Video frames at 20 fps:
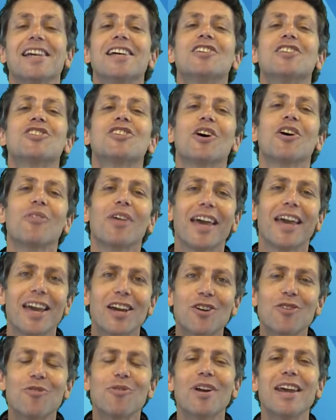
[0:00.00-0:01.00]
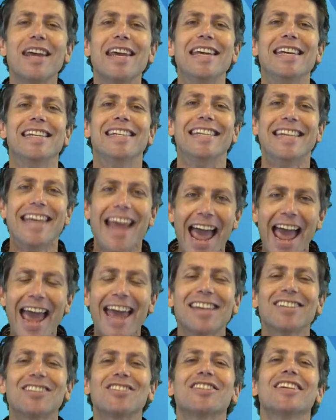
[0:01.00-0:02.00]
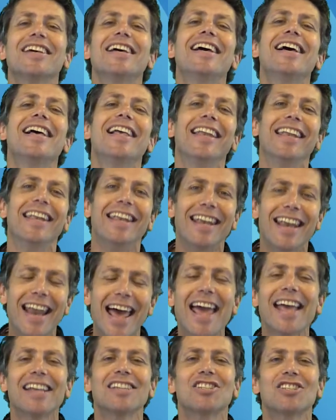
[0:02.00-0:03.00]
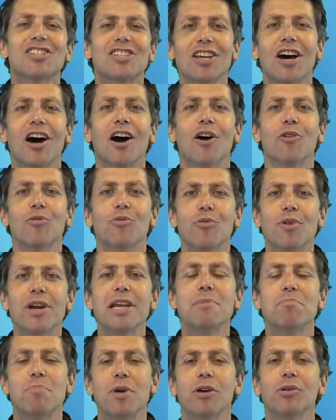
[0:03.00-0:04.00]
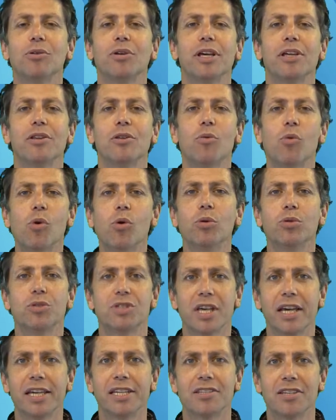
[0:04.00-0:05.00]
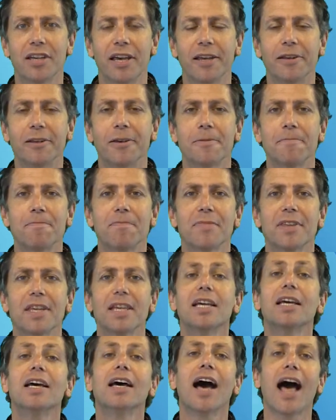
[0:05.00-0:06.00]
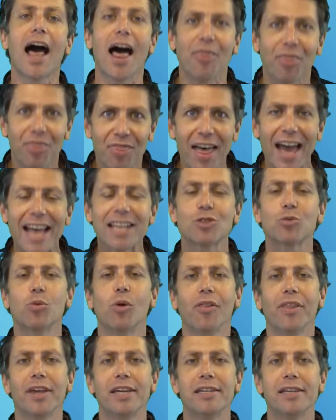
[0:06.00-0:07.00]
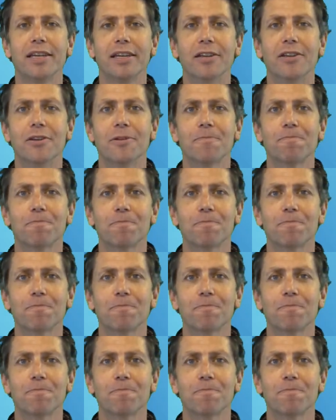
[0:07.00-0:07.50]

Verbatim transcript: So they agreed, yes, Let's start rebuilding the walls, they said. And that's what they did.